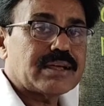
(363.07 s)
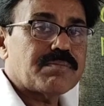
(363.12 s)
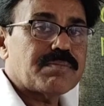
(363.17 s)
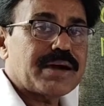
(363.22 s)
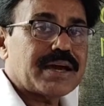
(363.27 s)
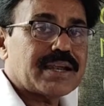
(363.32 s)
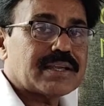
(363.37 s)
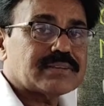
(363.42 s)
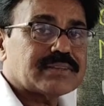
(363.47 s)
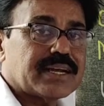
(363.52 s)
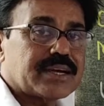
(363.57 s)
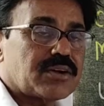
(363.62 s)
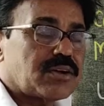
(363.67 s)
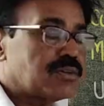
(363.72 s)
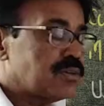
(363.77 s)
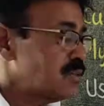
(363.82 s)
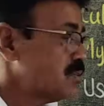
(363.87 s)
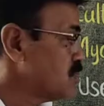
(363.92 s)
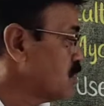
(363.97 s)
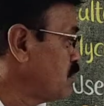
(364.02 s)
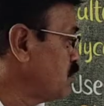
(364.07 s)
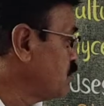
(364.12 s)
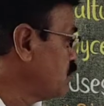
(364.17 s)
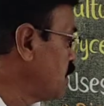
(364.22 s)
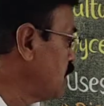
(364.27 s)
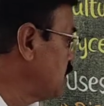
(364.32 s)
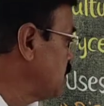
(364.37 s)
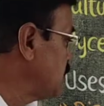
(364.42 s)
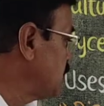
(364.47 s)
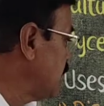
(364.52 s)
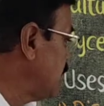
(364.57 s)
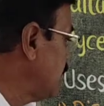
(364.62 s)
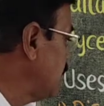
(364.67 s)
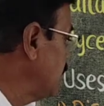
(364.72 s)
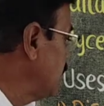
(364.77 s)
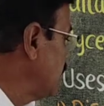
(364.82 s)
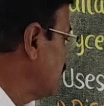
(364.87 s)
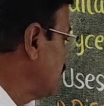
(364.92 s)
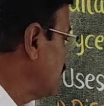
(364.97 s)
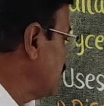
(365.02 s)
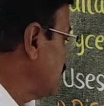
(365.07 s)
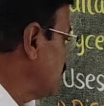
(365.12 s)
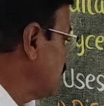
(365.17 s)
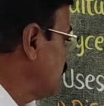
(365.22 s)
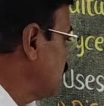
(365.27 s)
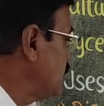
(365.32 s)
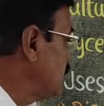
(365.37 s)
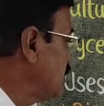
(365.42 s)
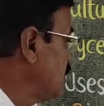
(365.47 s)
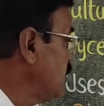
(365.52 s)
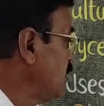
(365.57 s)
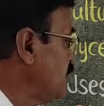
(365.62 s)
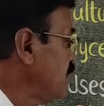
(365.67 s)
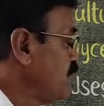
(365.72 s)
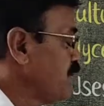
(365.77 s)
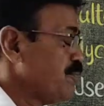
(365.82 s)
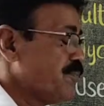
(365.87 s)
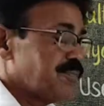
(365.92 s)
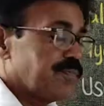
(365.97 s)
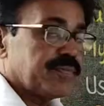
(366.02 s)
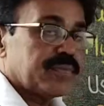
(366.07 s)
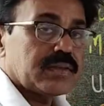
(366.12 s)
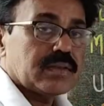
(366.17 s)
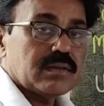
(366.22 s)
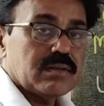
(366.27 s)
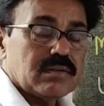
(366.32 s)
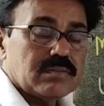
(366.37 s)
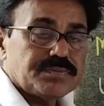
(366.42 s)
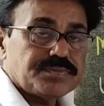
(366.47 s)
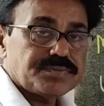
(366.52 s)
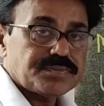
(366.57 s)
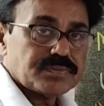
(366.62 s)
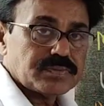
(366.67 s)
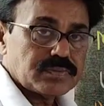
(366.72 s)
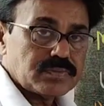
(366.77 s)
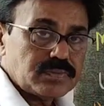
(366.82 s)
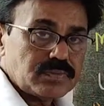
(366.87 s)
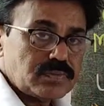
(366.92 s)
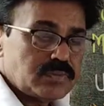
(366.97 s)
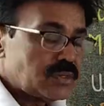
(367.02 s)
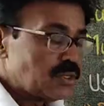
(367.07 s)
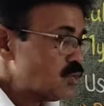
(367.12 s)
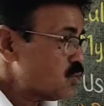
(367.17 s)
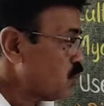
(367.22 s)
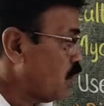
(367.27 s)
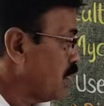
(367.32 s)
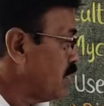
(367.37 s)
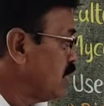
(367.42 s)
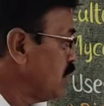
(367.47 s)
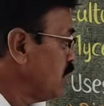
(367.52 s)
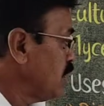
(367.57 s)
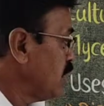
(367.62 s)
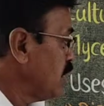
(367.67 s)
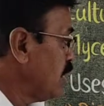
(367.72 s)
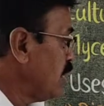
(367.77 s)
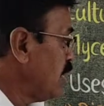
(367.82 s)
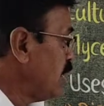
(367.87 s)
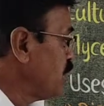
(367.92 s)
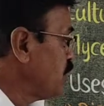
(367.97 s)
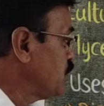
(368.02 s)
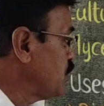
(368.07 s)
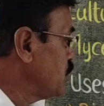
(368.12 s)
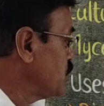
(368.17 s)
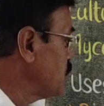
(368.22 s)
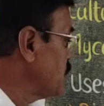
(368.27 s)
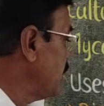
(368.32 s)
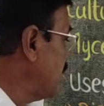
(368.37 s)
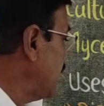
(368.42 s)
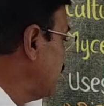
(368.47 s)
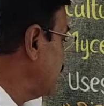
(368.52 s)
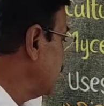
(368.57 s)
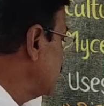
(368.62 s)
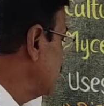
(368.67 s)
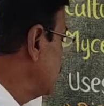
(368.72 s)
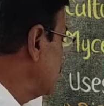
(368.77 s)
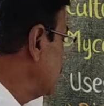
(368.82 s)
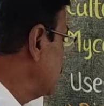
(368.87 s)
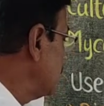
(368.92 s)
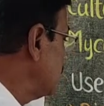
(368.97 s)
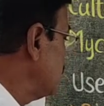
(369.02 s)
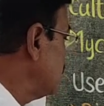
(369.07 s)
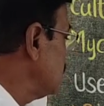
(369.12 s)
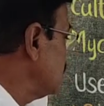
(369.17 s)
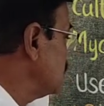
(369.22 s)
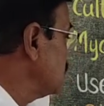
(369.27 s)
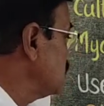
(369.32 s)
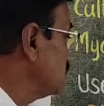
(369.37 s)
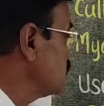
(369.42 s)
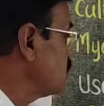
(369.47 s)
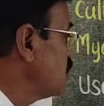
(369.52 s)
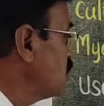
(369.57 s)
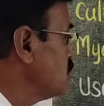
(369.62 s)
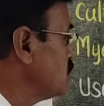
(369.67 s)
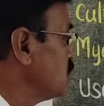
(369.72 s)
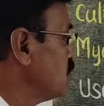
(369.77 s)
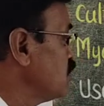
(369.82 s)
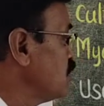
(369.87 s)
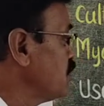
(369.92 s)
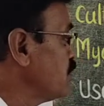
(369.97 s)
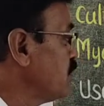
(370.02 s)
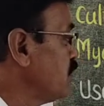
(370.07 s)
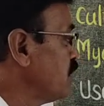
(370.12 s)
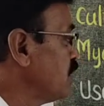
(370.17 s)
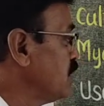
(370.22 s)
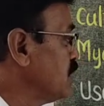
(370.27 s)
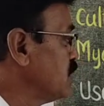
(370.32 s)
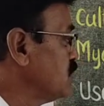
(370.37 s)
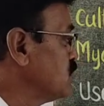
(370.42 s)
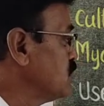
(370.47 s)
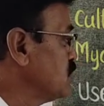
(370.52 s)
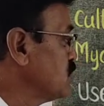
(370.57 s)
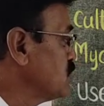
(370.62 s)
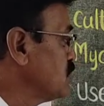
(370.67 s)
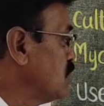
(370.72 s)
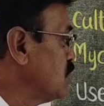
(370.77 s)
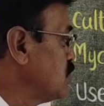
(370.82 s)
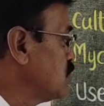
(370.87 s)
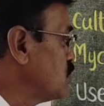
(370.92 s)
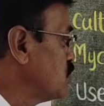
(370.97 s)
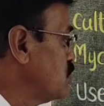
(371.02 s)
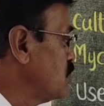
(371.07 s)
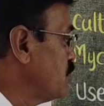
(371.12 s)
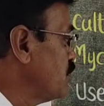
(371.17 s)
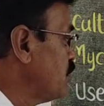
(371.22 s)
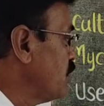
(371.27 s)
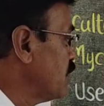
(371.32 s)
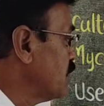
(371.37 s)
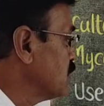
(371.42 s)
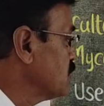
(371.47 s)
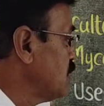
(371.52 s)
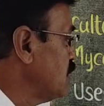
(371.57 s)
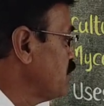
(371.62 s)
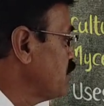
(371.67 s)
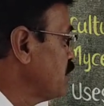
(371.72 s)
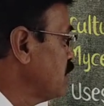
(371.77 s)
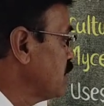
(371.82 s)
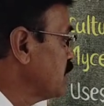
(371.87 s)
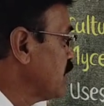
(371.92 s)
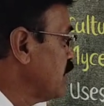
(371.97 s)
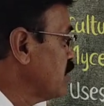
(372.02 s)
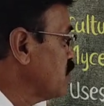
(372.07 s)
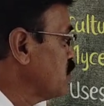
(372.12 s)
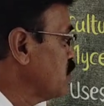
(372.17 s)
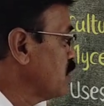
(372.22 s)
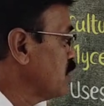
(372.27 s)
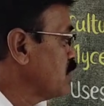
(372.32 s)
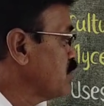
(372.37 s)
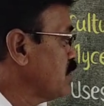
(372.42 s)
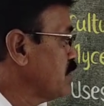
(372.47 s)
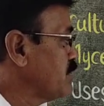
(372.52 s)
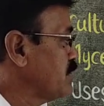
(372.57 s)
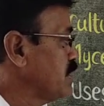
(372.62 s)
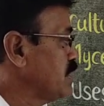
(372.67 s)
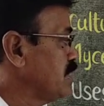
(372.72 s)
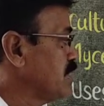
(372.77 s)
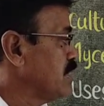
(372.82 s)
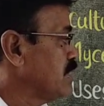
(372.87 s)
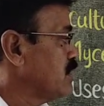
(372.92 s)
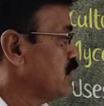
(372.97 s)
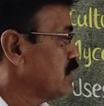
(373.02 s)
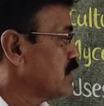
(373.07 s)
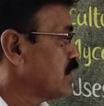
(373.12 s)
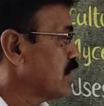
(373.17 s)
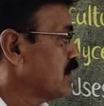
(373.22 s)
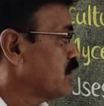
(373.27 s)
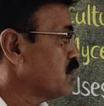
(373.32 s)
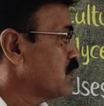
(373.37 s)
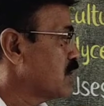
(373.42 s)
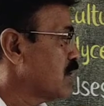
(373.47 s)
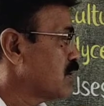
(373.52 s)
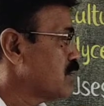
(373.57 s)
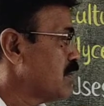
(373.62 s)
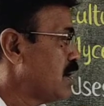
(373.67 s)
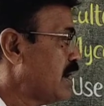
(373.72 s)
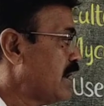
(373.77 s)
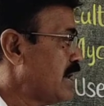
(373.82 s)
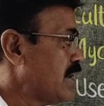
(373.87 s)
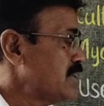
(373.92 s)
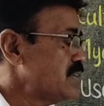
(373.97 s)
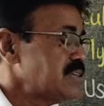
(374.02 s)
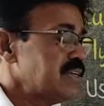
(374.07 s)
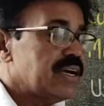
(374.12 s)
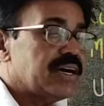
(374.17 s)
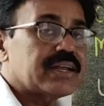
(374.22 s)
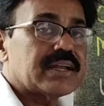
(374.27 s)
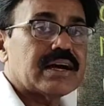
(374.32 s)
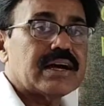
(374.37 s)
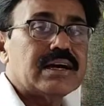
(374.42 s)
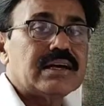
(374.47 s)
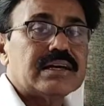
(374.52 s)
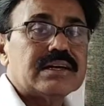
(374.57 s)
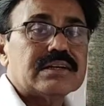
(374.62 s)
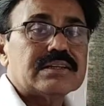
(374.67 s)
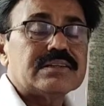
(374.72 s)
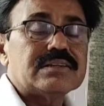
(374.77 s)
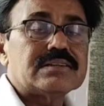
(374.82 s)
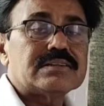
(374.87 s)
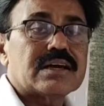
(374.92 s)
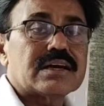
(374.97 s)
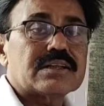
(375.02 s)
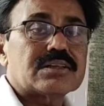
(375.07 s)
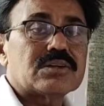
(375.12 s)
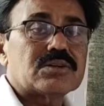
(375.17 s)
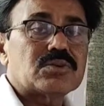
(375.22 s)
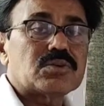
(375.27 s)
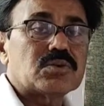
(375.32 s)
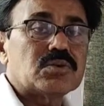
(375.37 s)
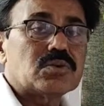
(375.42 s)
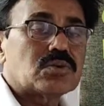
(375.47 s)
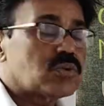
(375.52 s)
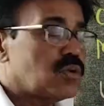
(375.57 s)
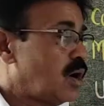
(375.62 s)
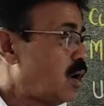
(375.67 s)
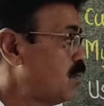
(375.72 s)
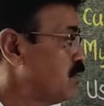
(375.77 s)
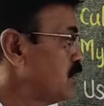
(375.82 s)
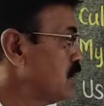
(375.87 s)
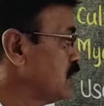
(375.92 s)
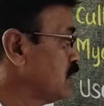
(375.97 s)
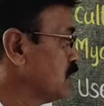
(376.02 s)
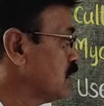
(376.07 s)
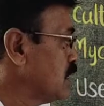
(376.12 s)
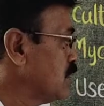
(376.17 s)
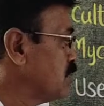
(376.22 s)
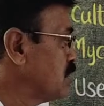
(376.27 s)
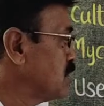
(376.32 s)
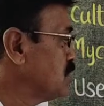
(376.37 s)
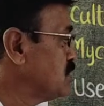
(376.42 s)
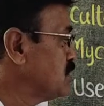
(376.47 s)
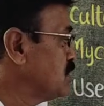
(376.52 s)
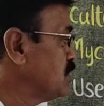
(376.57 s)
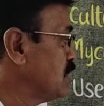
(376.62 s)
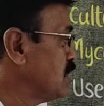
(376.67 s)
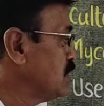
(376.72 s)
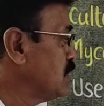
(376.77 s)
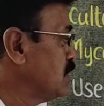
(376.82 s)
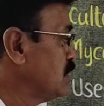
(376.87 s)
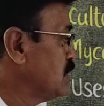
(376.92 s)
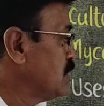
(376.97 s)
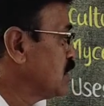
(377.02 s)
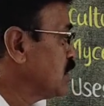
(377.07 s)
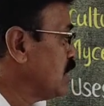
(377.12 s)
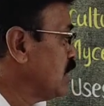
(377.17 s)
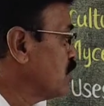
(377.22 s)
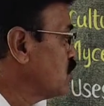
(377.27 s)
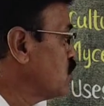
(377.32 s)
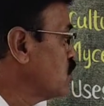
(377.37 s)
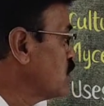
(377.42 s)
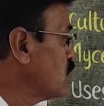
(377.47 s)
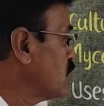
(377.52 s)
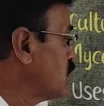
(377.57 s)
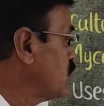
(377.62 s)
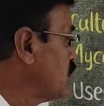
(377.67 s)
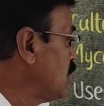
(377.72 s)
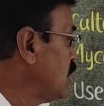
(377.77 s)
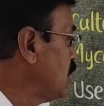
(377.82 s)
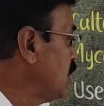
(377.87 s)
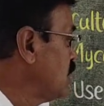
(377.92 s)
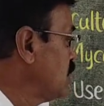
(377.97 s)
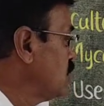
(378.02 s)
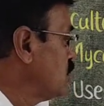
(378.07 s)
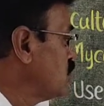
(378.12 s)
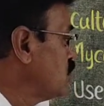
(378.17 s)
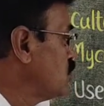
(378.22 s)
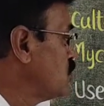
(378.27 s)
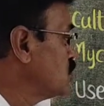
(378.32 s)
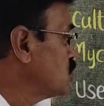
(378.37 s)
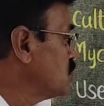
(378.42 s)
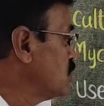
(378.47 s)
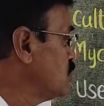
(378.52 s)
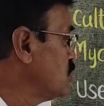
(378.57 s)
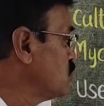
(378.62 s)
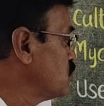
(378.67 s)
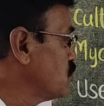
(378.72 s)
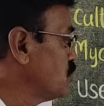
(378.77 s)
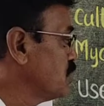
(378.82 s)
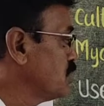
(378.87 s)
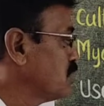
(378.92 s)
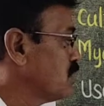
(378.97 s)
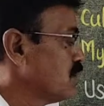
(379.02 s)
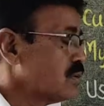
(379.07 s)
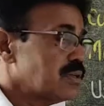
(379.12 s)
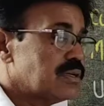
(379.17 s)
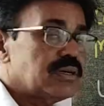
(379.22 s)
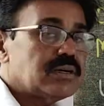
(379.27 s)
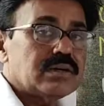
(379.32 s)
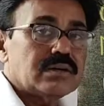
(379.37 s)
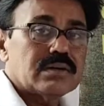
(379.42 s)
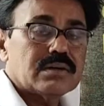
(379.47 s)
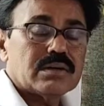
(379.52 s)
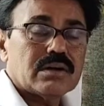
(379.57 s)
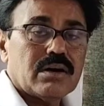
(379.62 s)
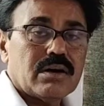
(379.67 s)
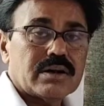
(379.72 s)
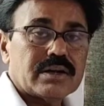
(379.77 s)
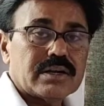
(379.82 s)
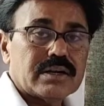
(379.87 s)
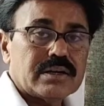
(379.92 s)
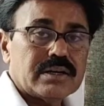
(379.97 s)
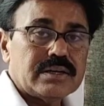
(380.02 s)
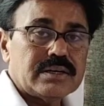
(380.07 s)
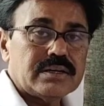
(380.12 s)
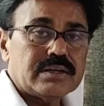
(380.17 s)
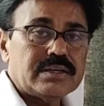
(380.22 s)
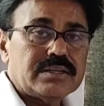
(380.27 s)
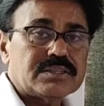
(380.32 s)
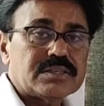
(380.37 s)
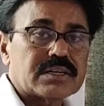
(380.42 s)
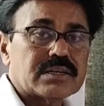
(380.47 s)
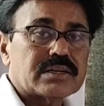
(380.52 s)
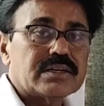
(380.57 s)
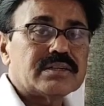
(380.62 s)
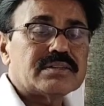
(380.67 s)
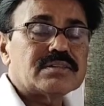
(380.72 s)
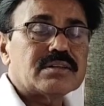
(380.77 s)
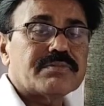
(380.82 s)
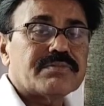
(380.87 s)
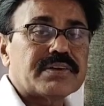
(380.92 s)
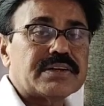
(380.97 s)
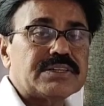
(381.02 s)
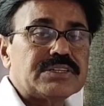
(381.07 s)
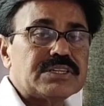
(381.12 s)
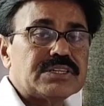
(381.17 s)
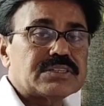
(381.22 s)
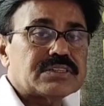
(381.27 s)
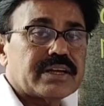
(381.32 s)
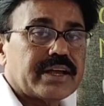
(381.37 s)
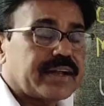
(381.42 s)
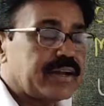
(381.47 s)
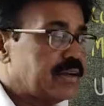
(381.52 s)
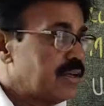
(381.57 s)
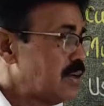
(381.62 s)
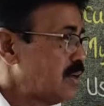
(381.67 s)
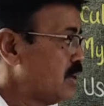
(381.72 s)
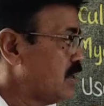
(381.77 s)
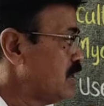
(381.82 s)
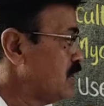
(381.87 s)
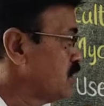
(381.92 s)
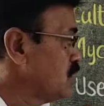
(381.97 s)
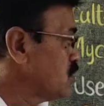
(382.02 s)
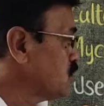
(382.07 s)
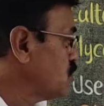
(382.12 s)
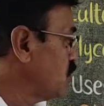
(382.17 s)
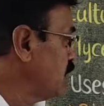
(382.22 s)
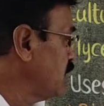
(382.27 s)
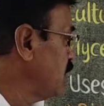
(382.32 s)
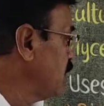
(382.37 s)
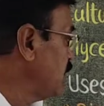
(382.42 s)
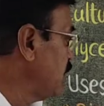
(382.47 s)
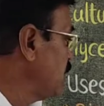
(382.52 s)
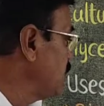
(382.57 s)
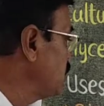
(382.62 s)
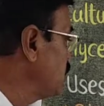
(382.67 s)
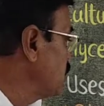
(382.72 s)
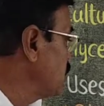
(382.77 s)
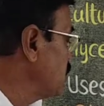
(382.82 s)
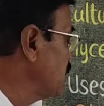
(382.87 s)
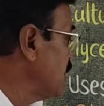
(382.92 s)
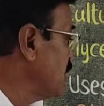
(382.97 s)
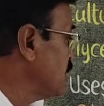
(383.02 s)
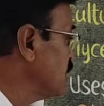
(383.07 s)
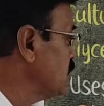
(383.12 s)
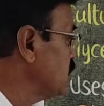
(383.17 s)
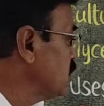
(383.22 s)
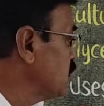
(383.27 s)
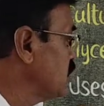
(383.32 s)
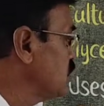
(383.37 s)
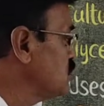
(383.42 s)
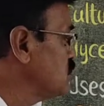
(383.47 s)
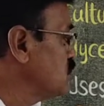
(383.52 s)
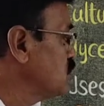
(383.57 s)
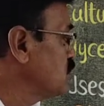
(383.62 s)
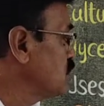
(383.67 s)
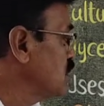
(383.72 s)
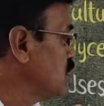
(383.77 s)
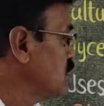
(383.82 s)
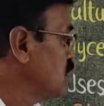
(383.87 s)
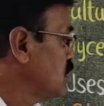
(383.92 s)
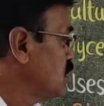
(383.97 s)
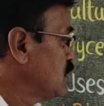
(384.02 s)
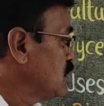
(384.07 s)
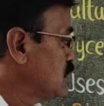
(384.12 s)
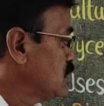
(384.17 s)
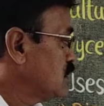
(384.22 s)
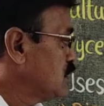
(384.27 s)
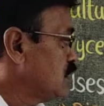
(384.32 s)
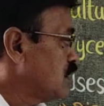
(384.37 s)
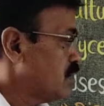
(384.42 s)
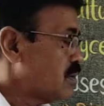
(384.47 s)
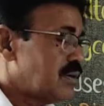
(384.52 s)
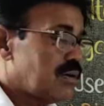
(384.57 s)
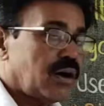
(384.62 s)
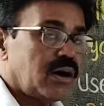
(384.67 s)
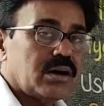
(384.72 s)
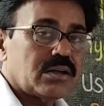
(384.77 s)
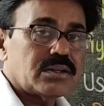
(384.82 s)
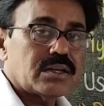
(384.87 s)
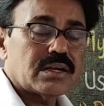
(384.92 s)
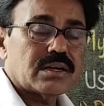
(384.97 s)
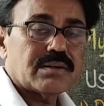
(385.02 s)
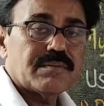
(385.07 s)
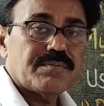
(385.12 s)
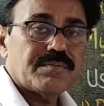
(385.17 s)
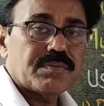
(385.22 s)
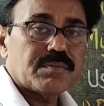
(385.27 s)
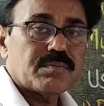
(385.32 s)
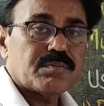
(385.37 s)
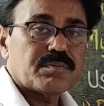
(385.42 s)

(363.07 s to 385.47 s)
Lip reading: a parasite on the some fungi in the soil, and due to that it is responsible for disease control. For example, Trichoderma viridi or Trichoderma harziana, these are the 2 common commercial Trichoderma mostly growing on the, or it secretes the fungicide in the soil, and due to that it consumes the other